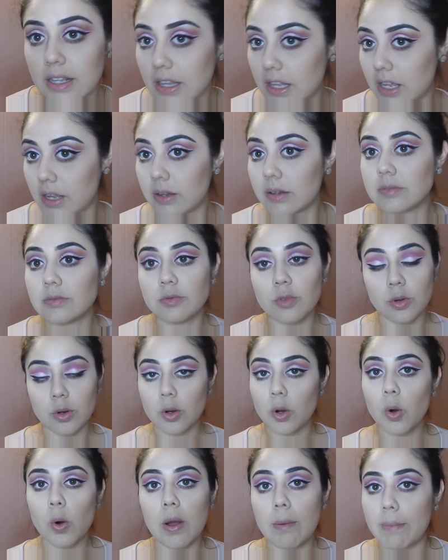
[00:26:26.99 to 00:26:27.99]

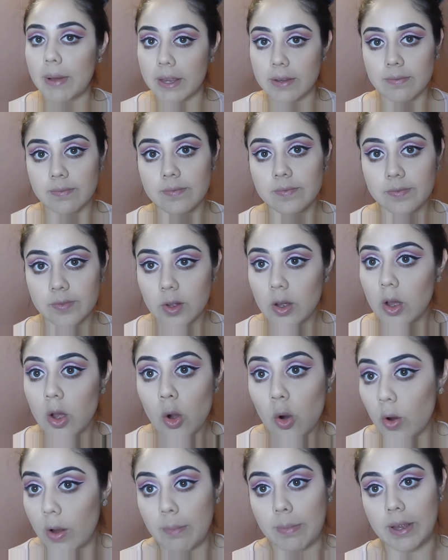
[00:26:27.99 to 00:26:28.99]
Who am I?
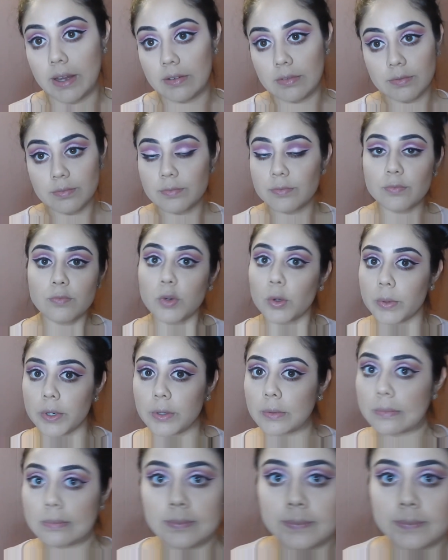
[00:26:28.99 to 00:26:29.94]
Who am I? For real.